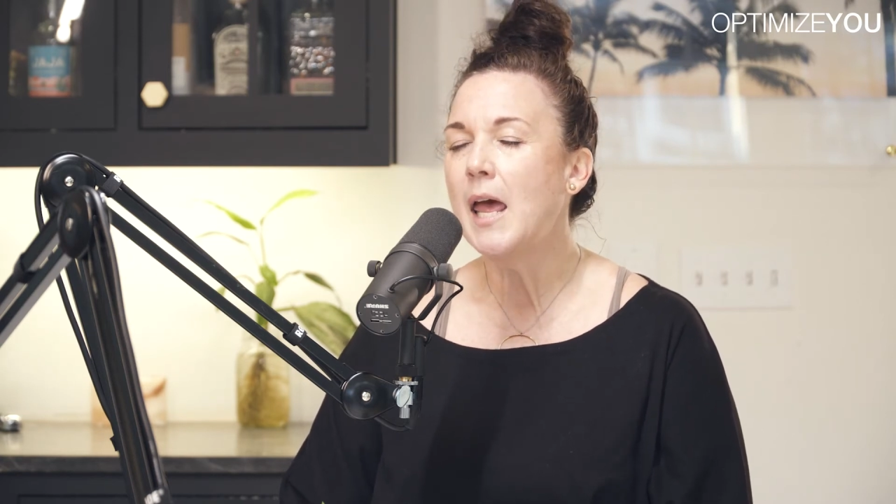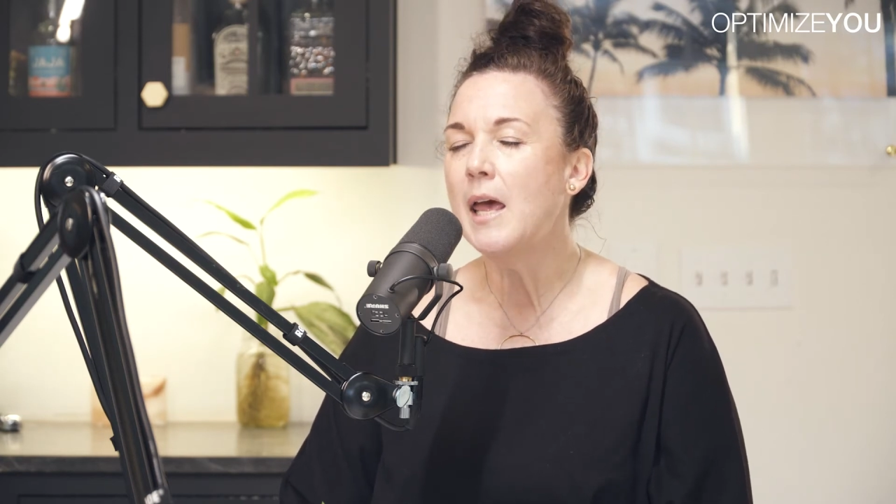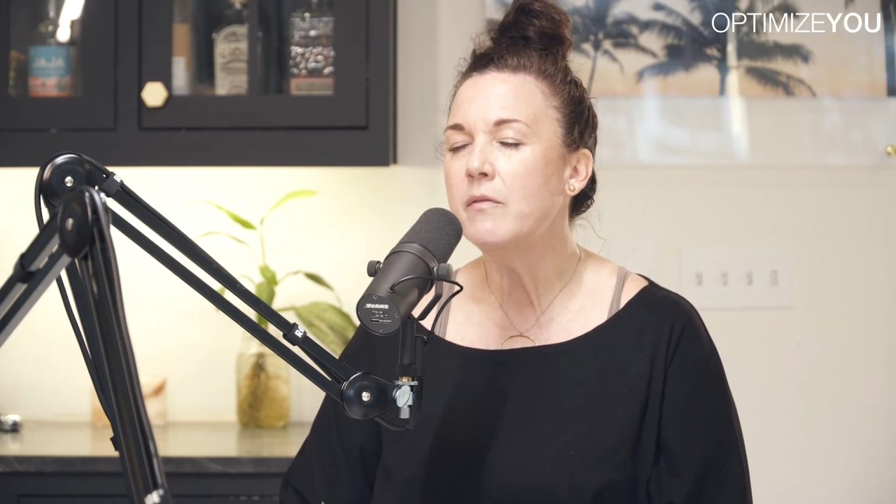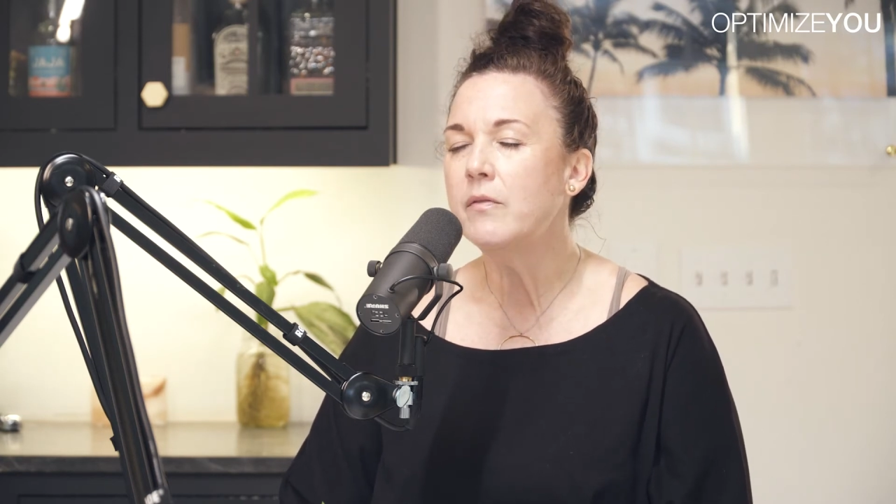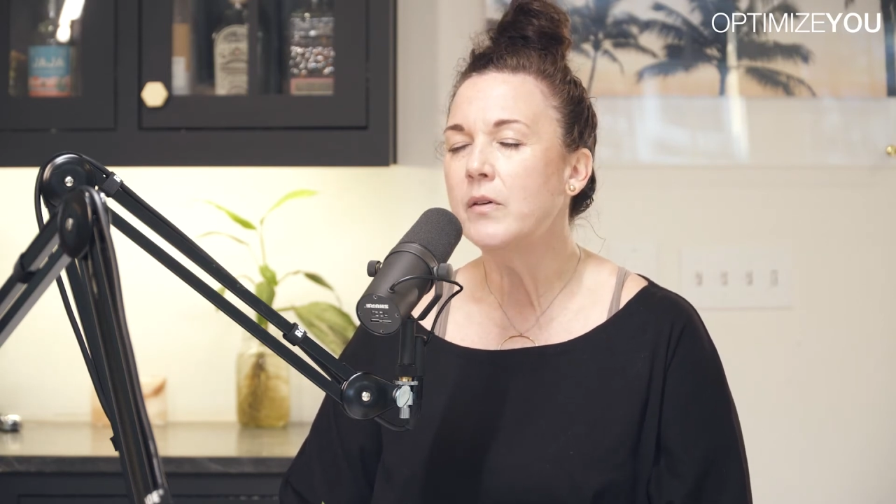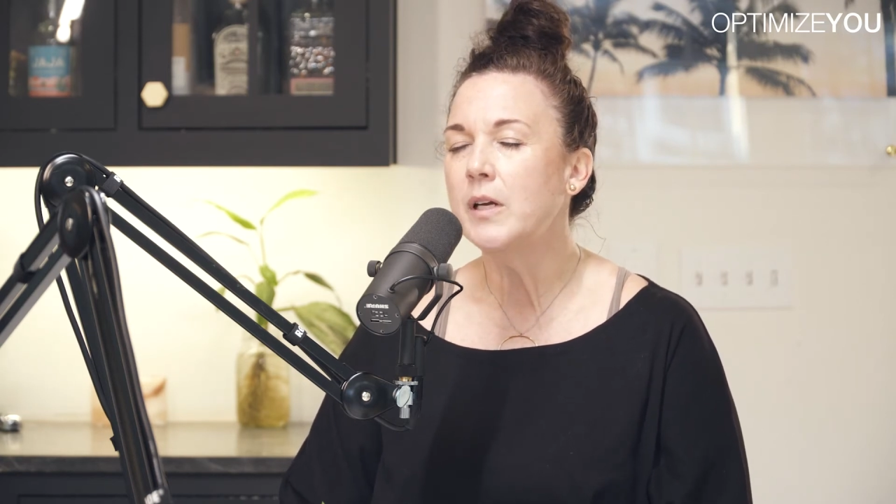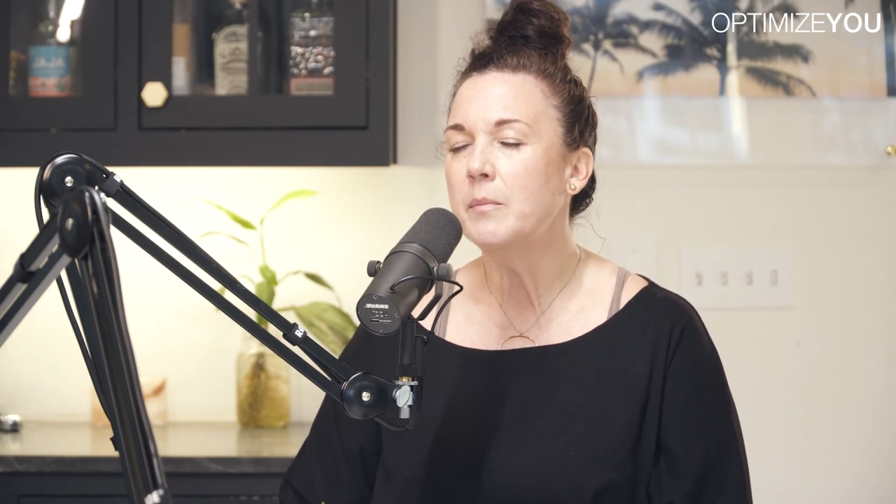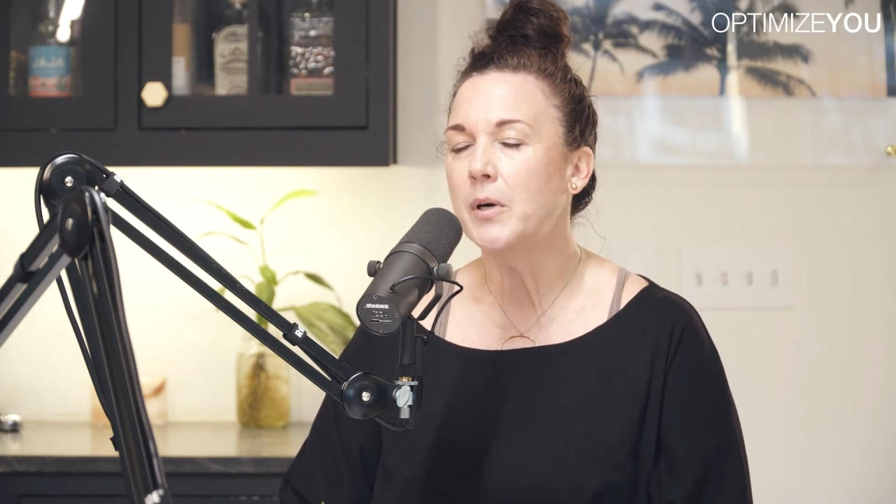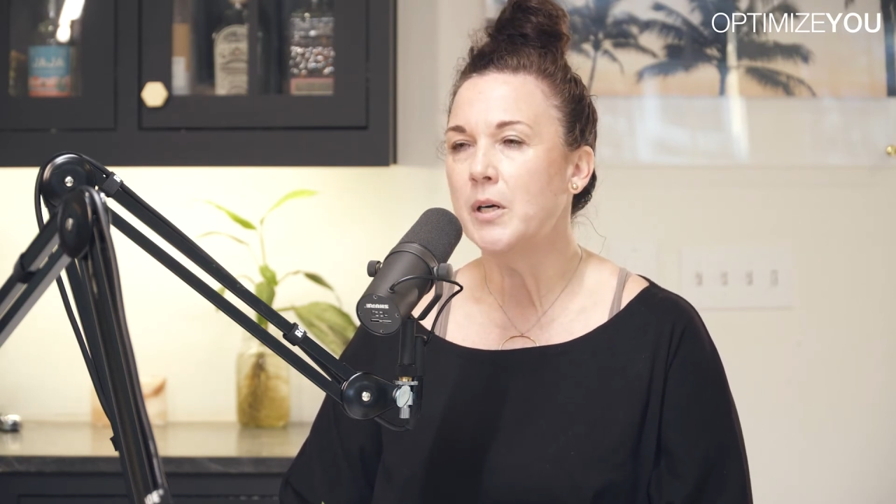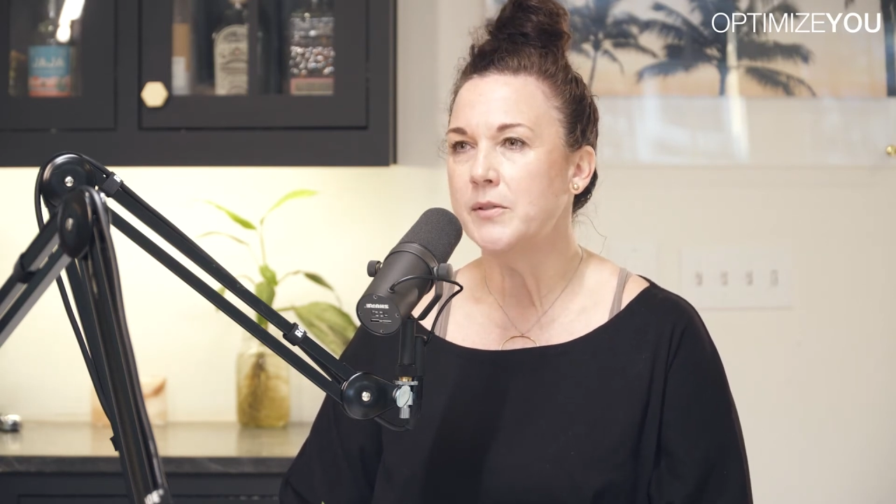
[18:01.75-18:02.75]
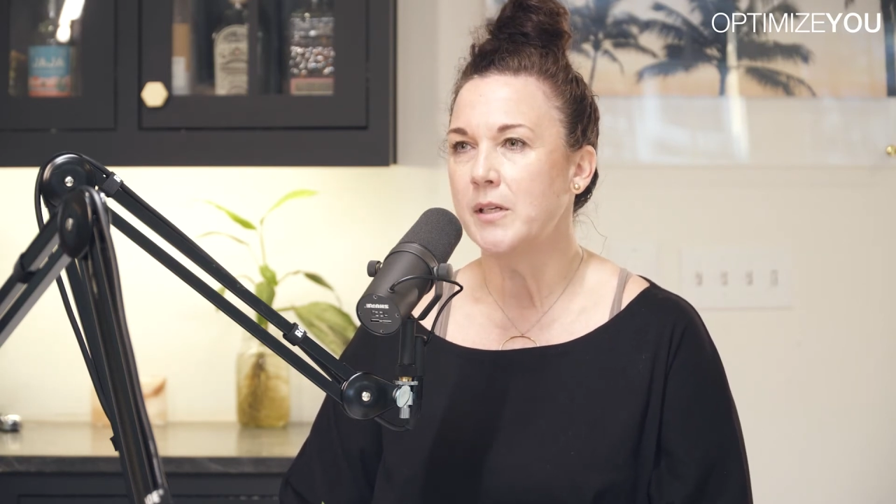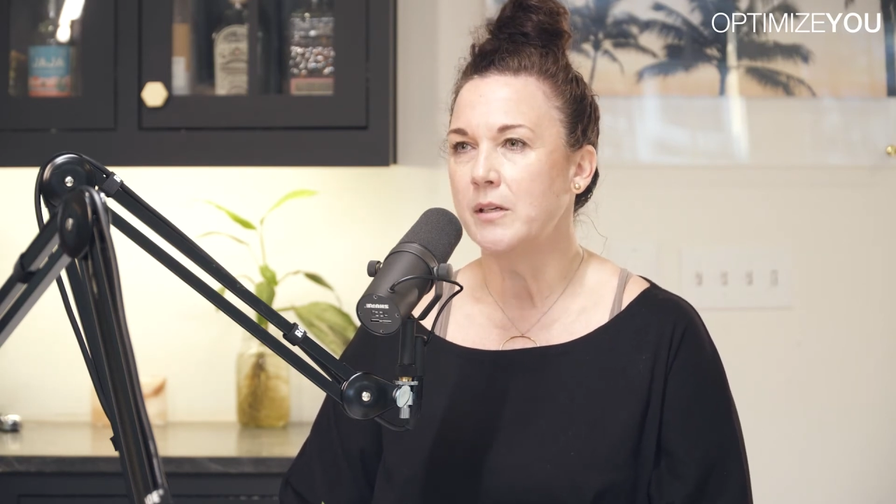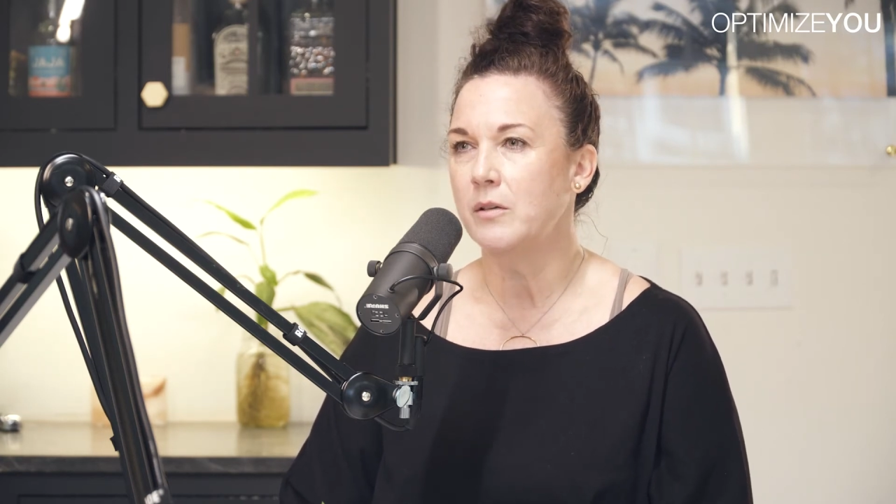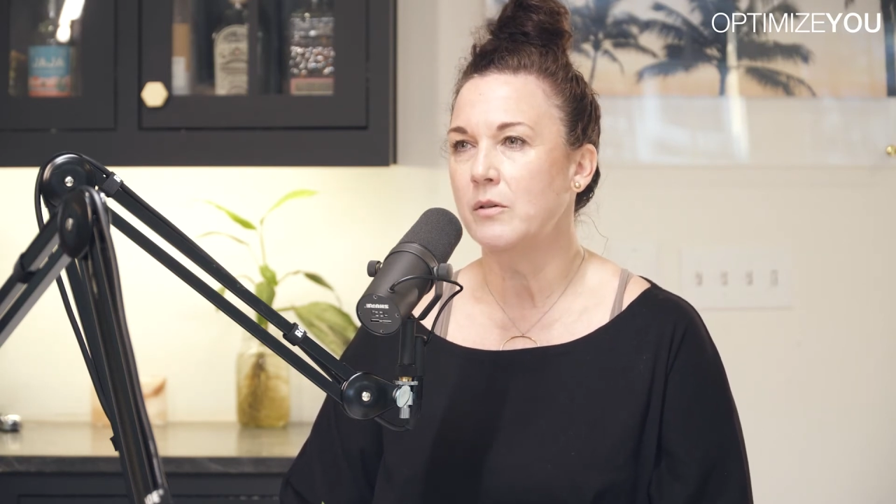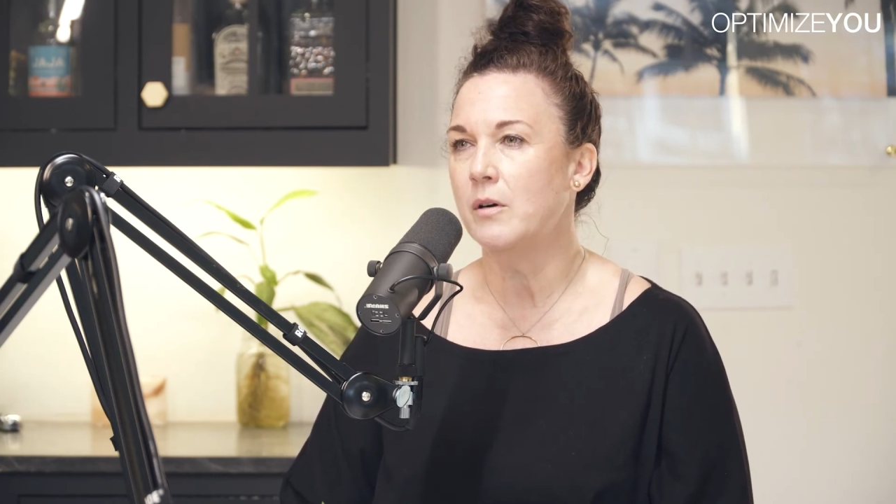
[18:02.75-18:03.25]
every person who